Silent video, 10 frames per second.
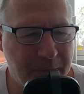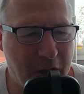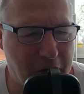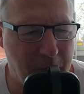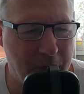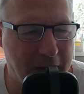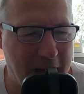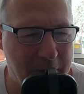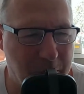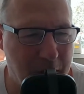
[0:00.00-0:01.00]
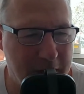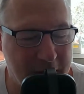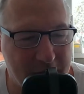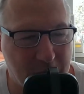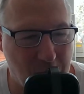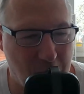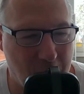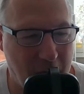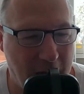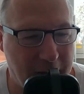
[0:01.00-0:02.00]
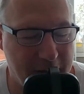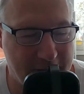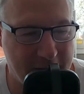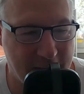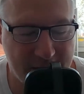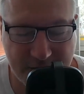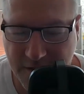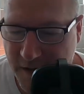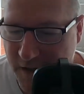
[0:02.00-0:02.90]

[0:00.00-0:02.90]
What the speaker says: a couple of games where he didn't score or had an assist,